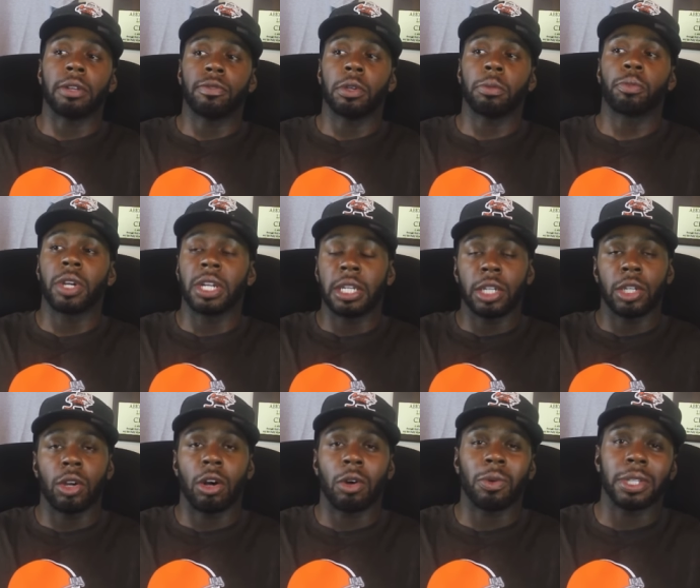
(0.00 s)
If you're breeding a
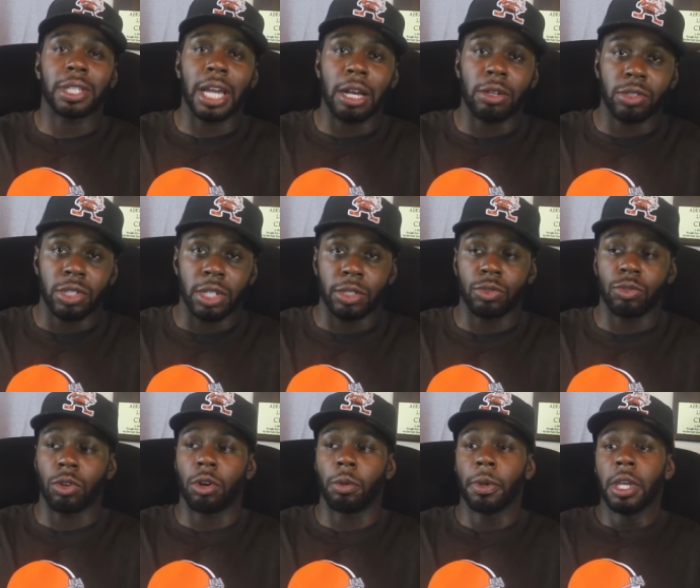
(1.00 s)
dog with Down
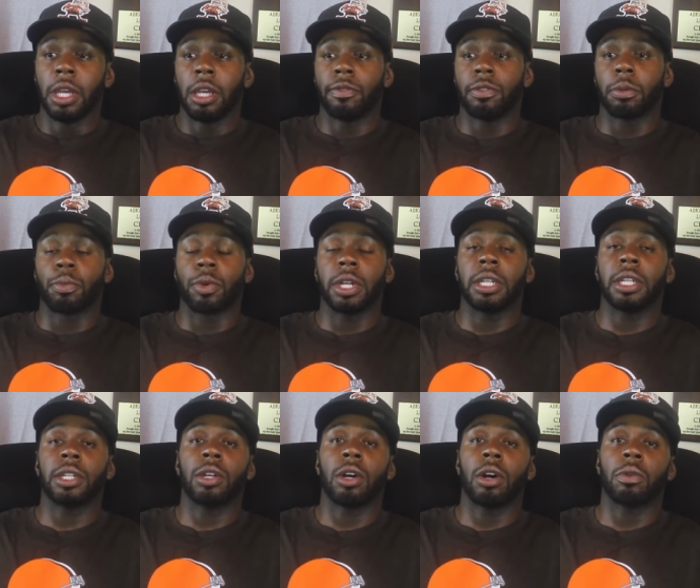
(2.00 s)
syndrome, if you're breeding
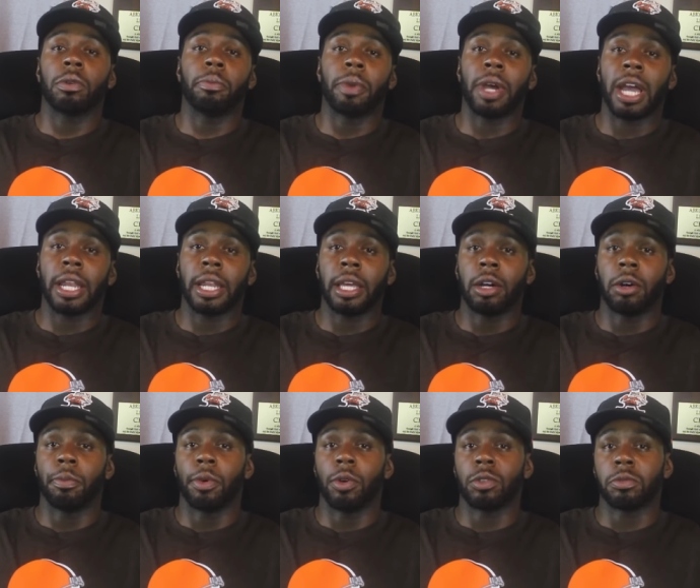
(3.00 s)
a dog with bad
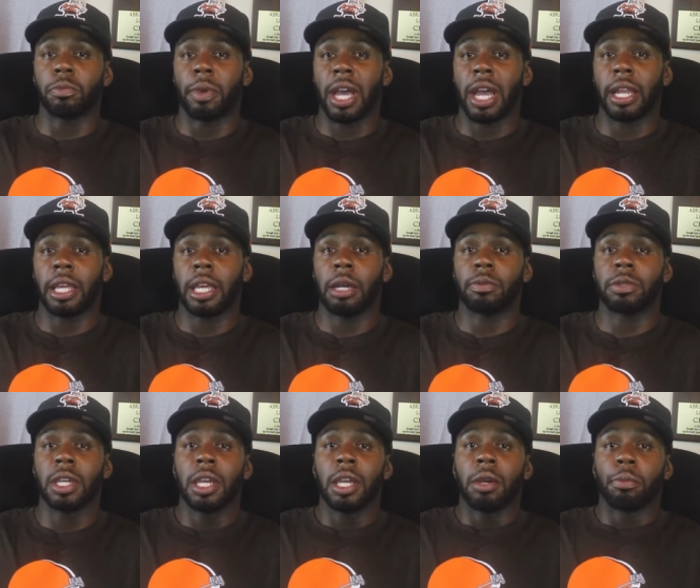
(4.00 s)
elbows, bad hips,
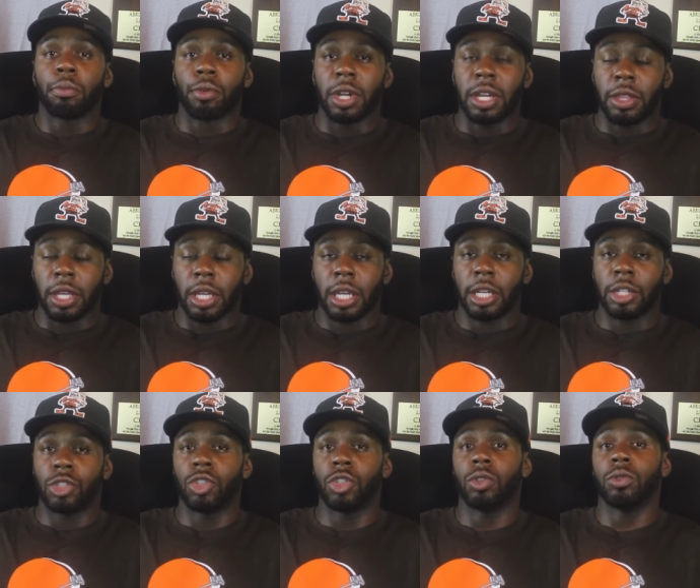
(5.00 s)
breathing
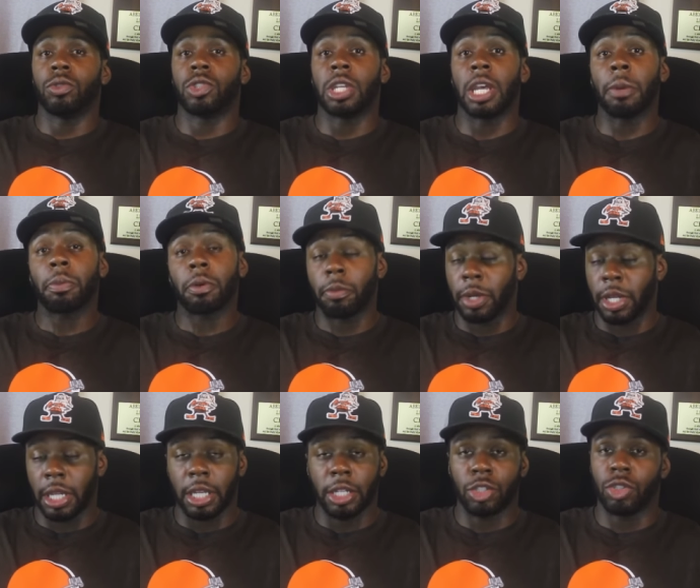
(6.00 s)
issues,
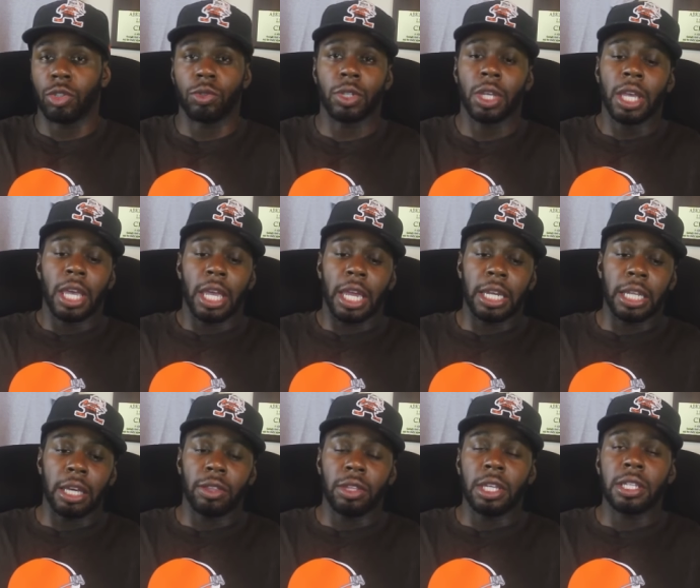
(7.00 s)
temperament issues, any
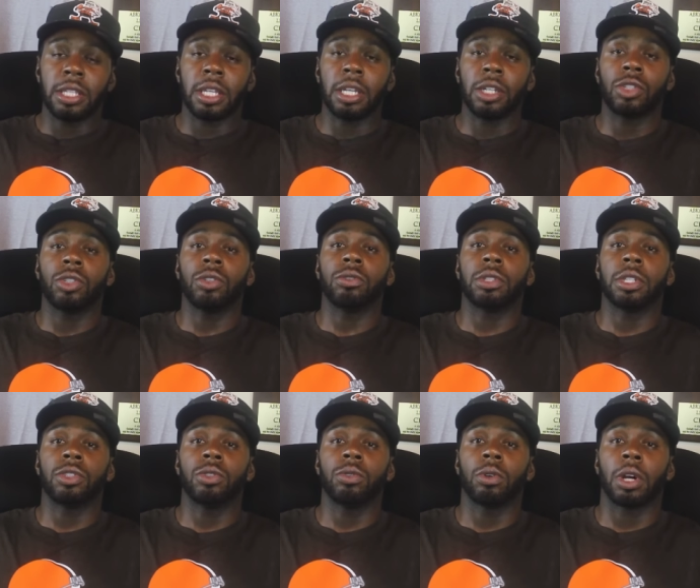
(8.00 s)
of these issues
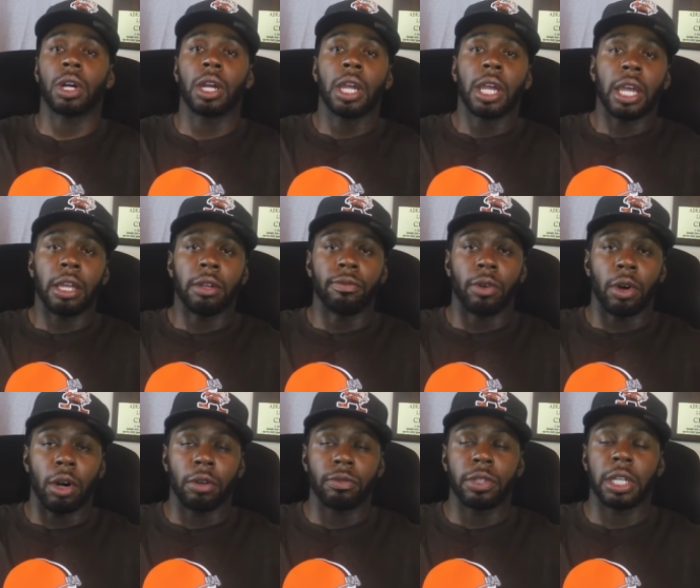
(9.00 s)
that you are
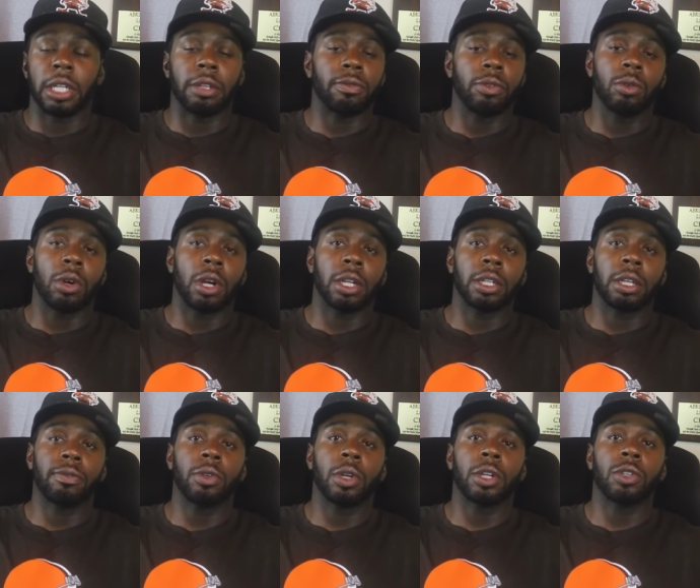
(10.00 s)
involved in, if you are
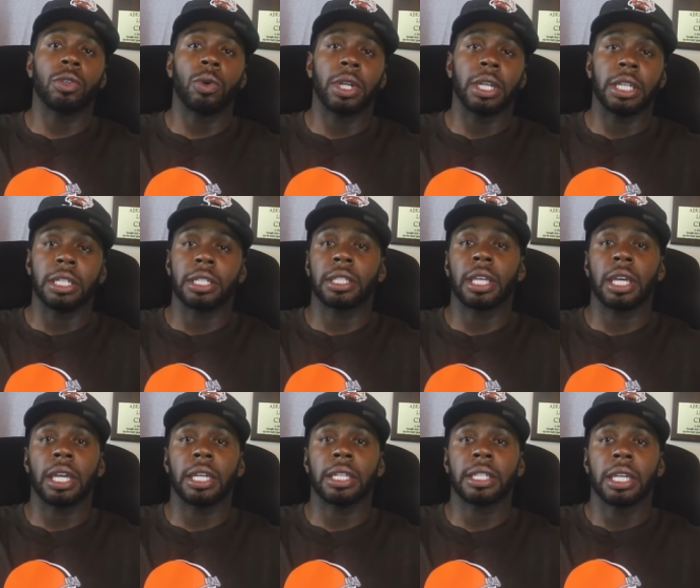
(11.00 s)
if you are doing these
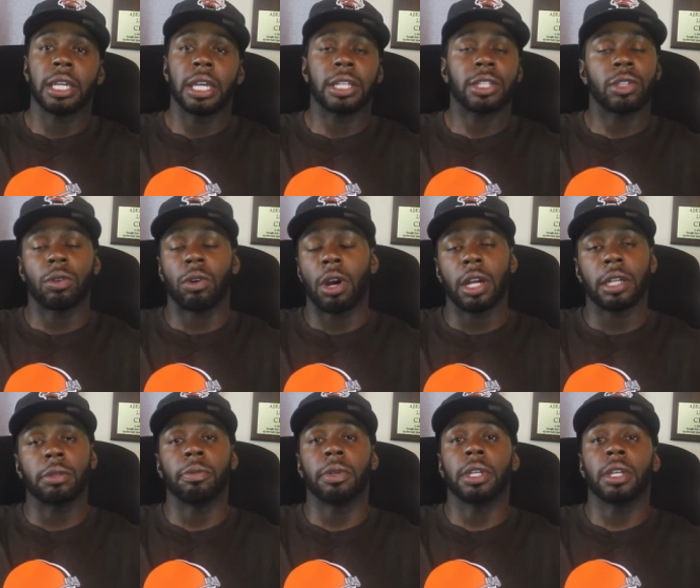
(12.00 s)
things, it's no
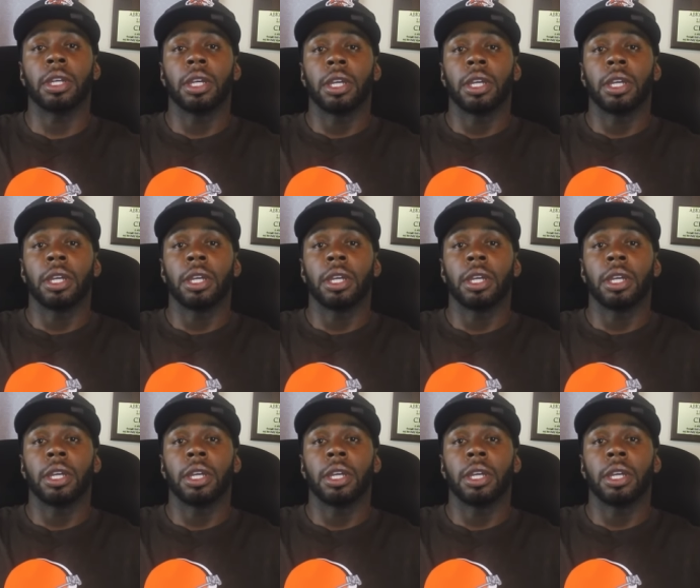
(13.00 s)
argument